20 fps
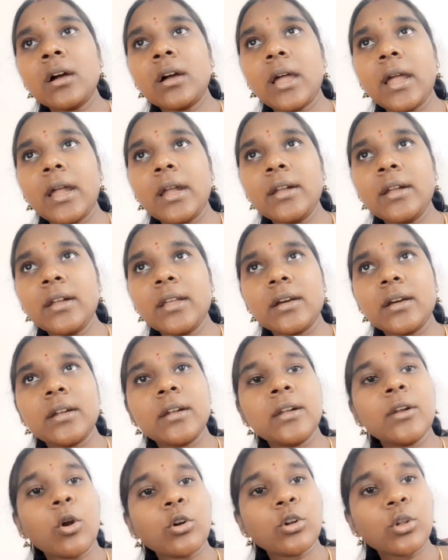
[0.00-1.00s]
and
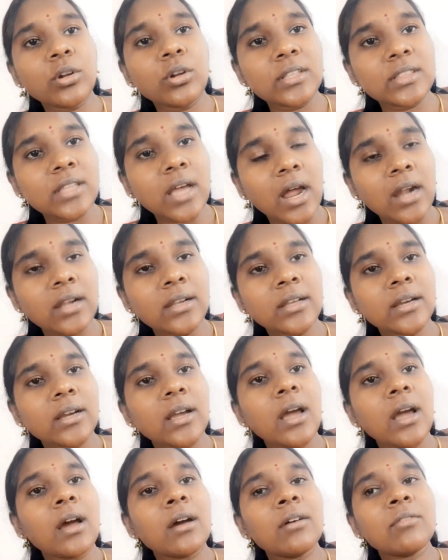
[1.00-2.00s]
not only that,
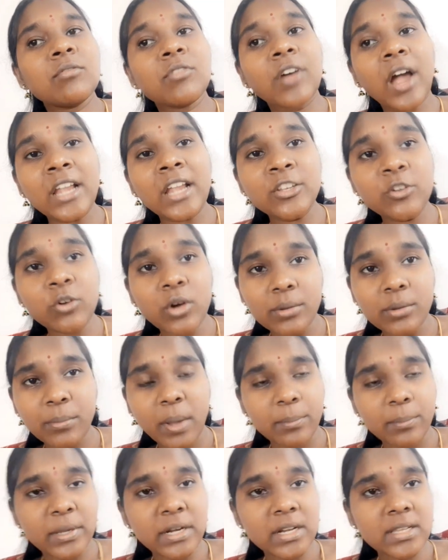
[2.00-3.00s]
while you are
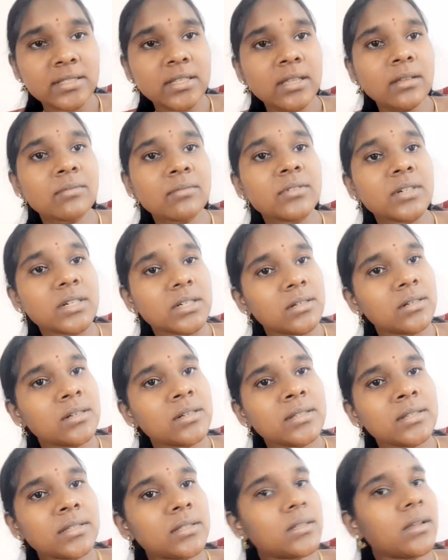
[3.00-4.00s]
memorizing
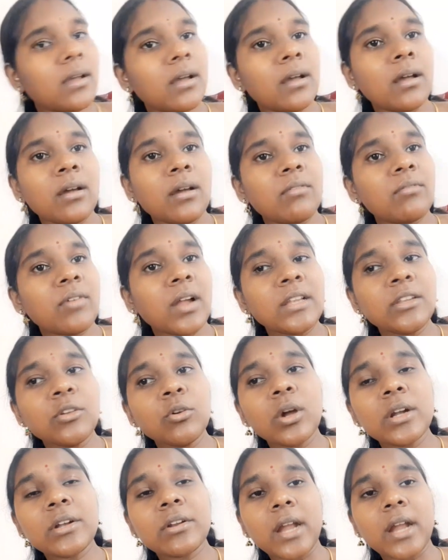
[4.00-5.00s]
words, while
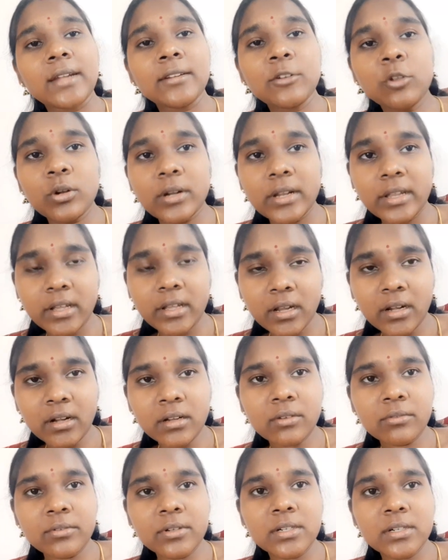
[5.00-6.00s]
you are trying to
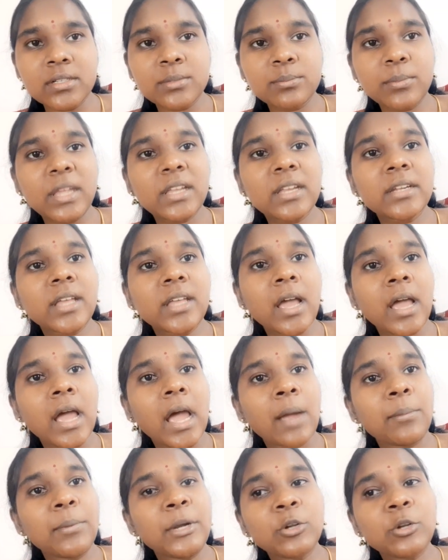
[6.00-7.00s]
recollect words, make it a
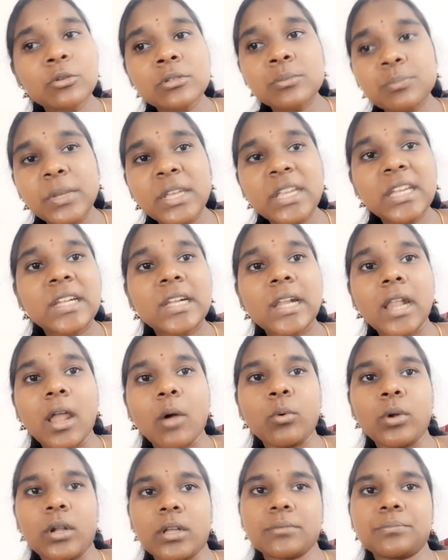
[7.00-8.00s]
habit to speak it
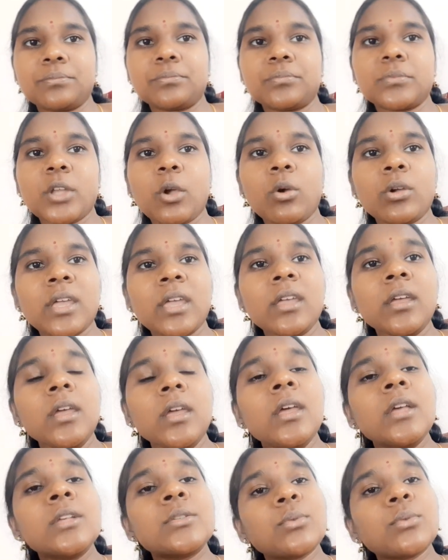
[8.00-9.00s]
loud. Okay,
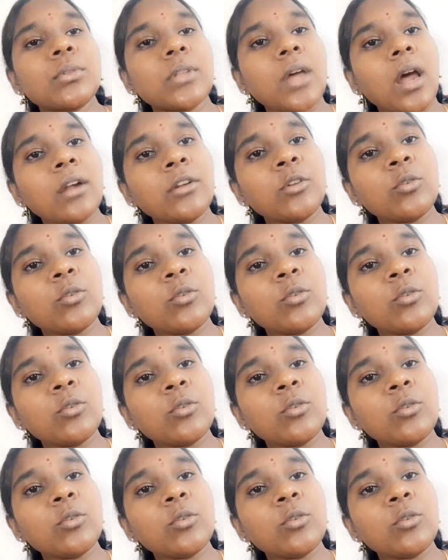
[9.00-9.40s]
so that